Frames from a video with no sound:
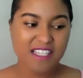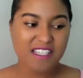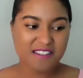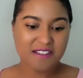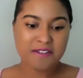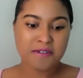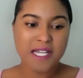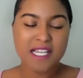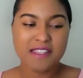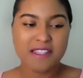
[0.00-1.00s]
So
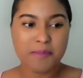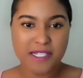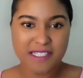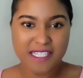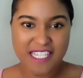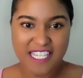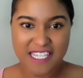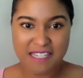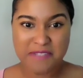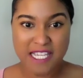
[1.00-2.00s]
the book,
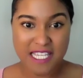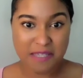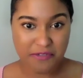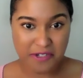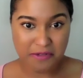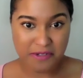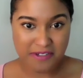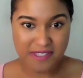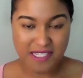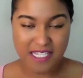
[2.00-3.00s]
I'm taking
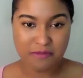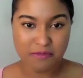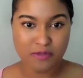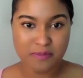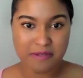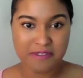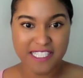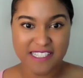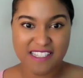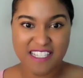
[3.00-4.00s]
pre-orders and it will be
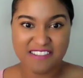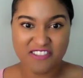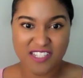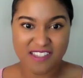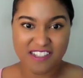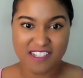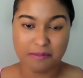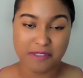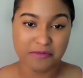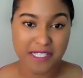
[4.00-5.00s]
releasing in just a
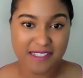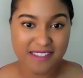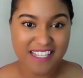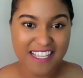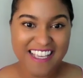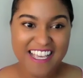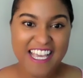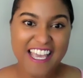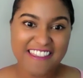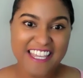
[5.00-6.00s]
couple of weeks.
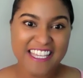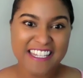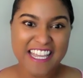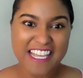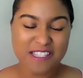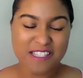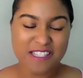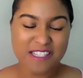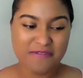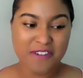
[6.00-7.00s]
And then
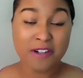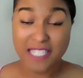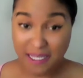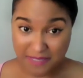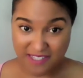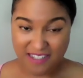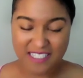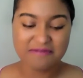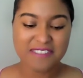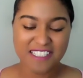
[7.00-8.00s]
it's on Amazon.